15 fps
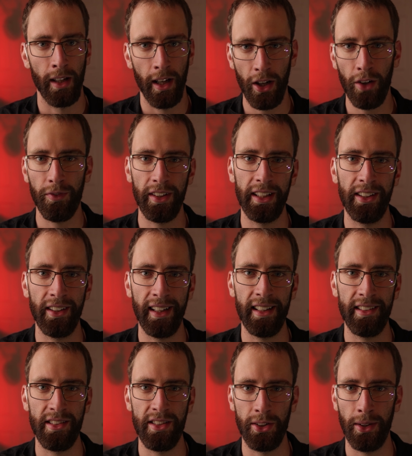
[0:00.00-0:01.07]
Hopefully you
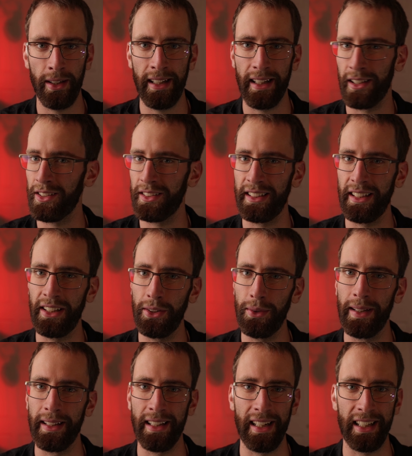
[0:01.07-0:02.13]
guys enjoyed, and I'll see you
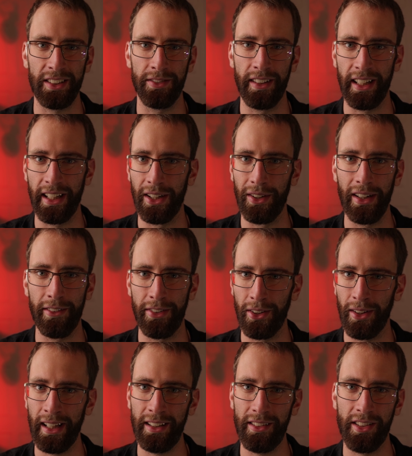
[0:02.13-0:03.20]
in the next video. If you
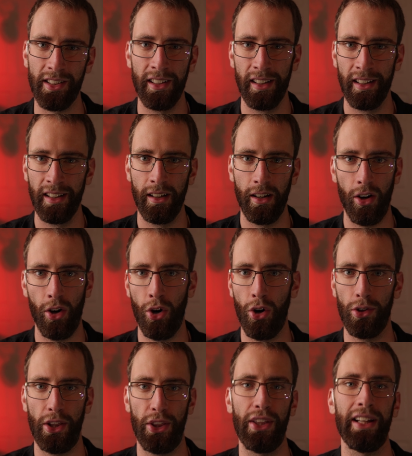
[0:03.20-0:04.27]
liked
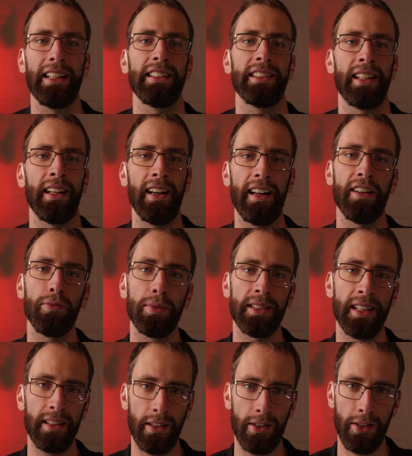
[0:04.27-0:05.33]
all the things that I have
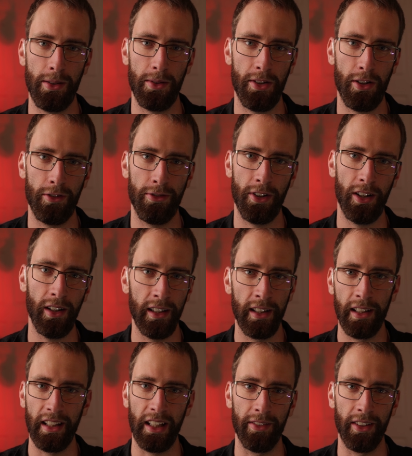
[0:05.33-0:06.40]
presented to you so far,
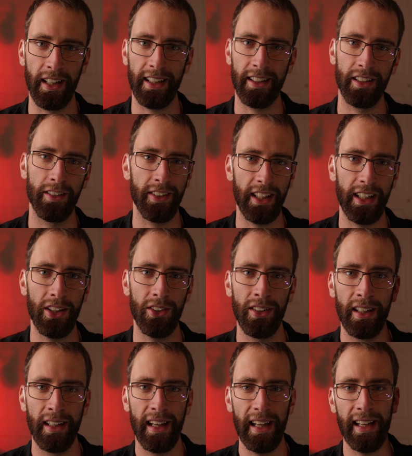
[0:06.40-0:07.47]
leave a like on the video,
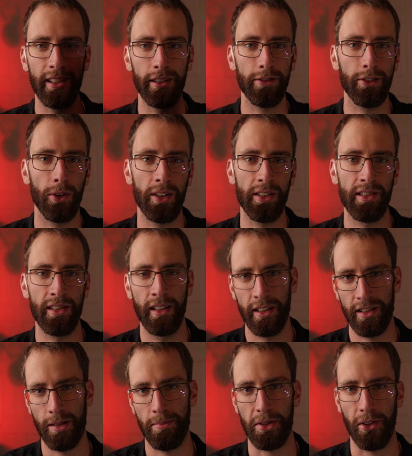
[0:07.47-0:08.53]
and of course,
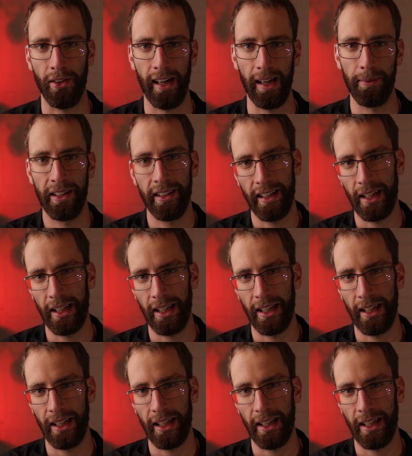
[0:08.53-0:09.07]
subscribe.